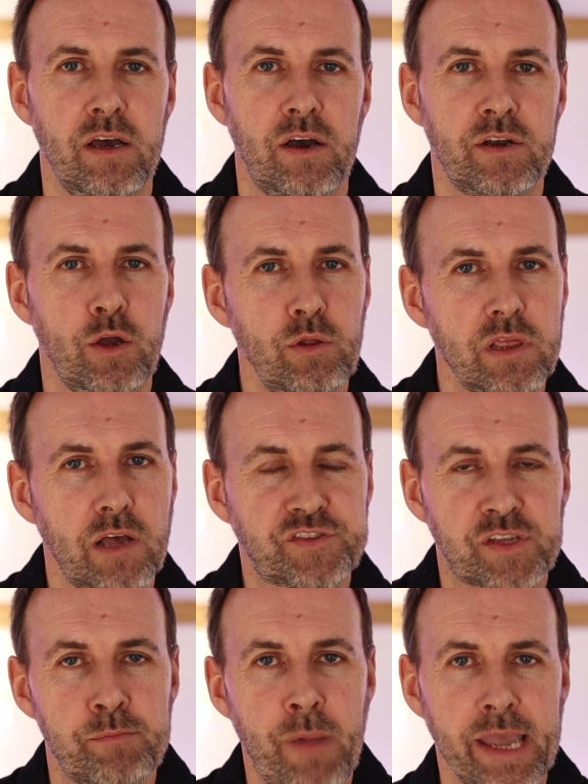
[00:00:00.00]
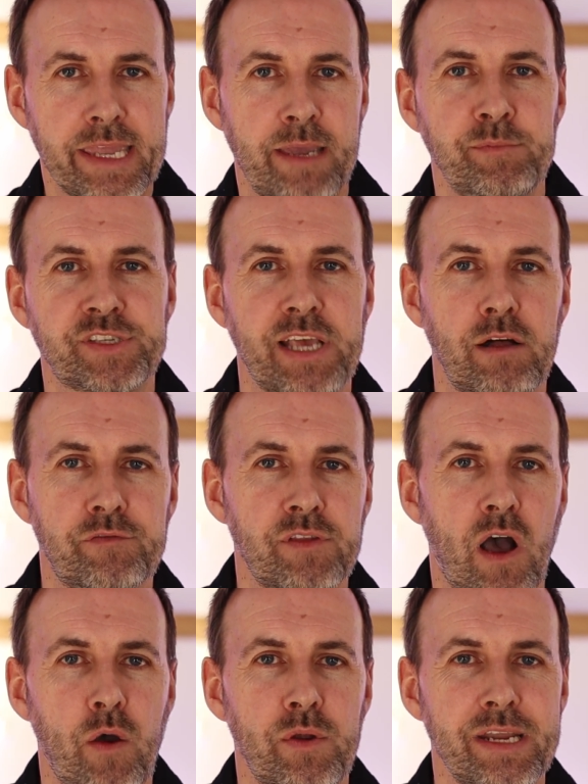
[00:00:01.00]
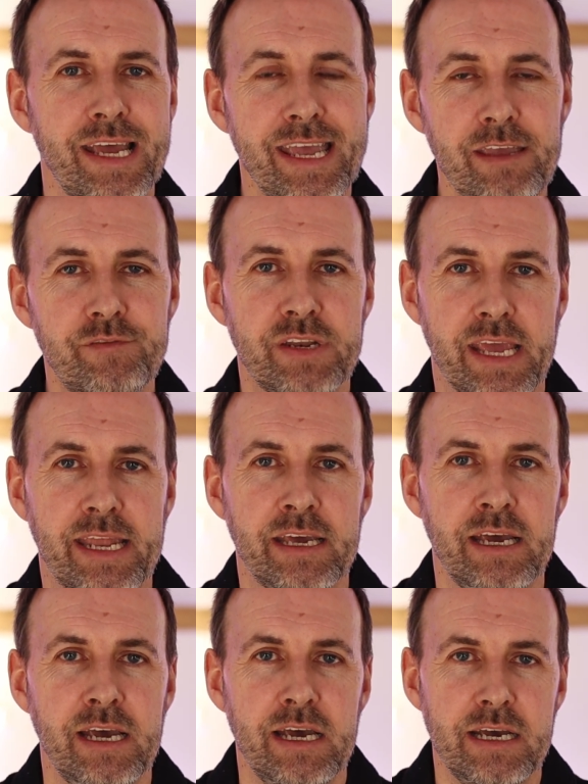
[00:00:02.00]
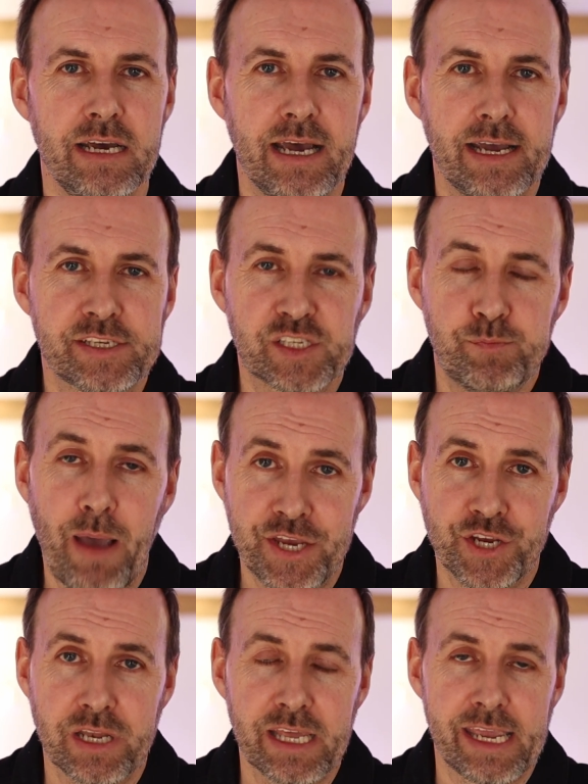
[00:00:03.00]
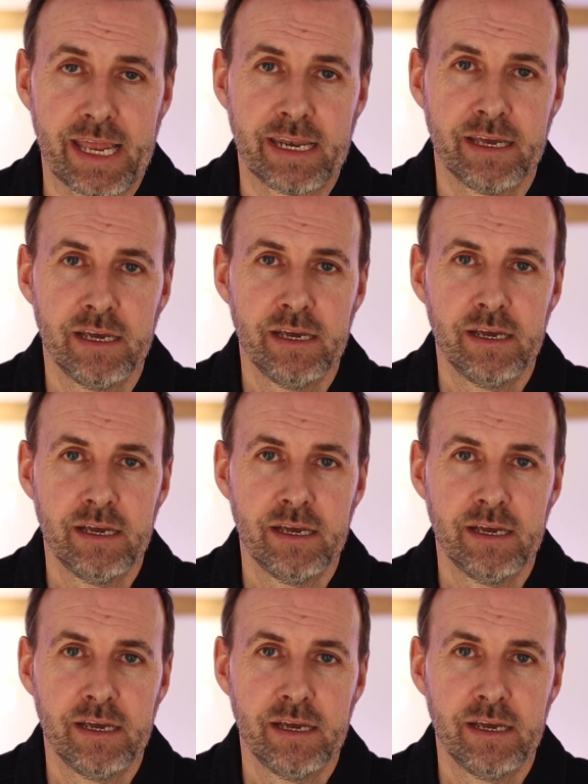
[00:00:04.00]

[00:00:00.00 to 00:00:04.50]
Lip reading: and who loves to make himself known, even in, especially in,